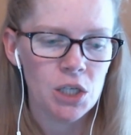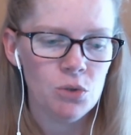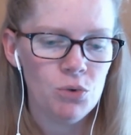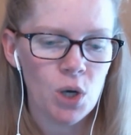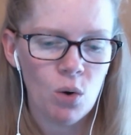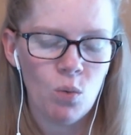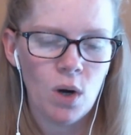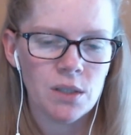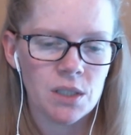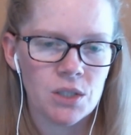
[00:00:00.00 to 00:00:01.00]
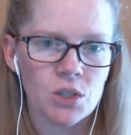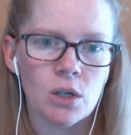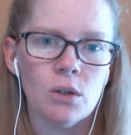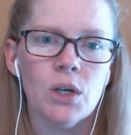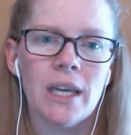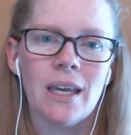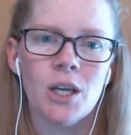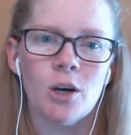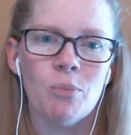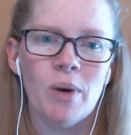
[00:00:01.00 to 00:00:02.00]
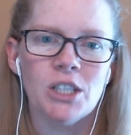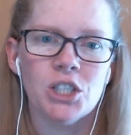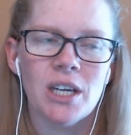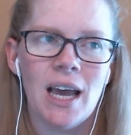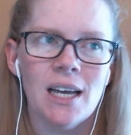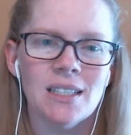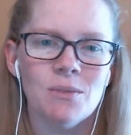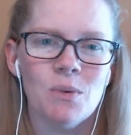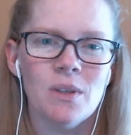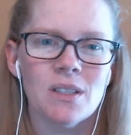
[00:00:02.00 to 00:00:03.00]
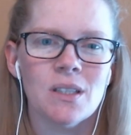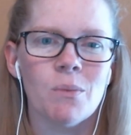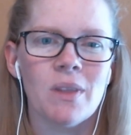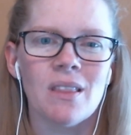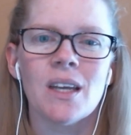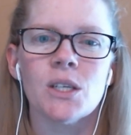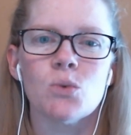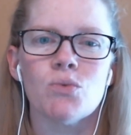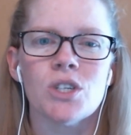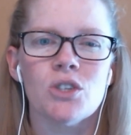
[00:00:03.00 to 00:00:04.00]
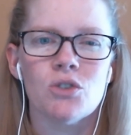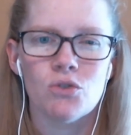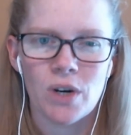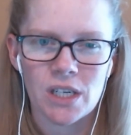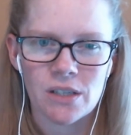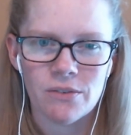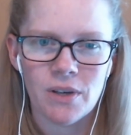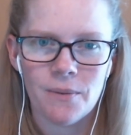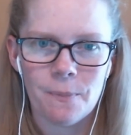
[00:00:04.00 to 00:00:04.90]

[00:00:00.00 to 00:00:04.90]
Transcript: you don't want to start looking at your budget as something that is restrictive.